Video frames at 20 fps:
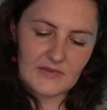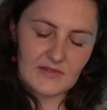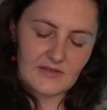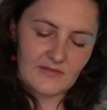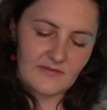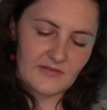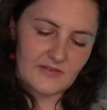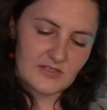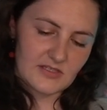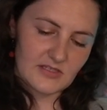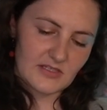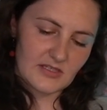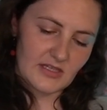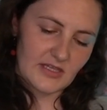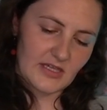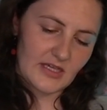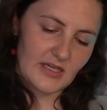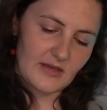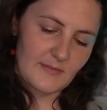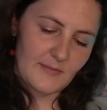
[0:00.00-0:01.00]

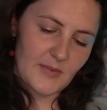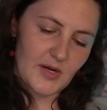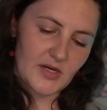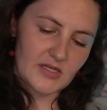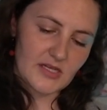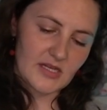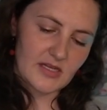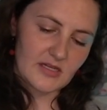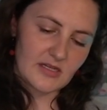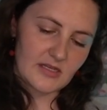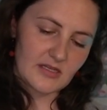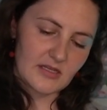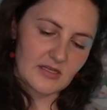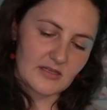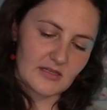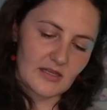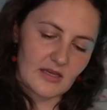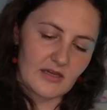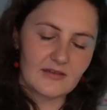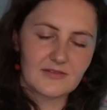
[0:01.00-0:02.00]
officially bartending
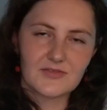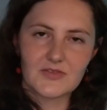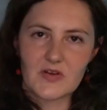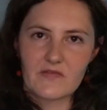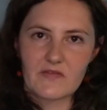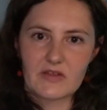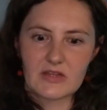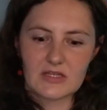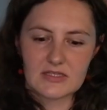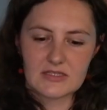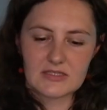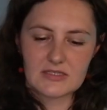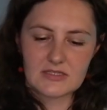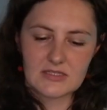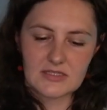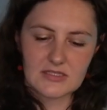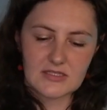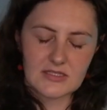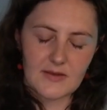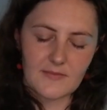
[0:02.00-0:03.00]
and like serving this
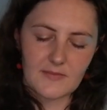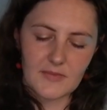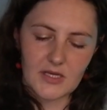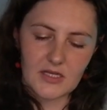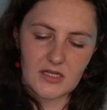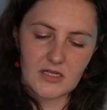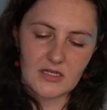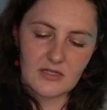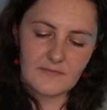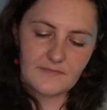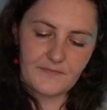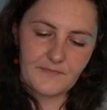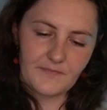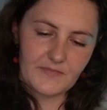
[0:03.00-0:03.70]
to somebody,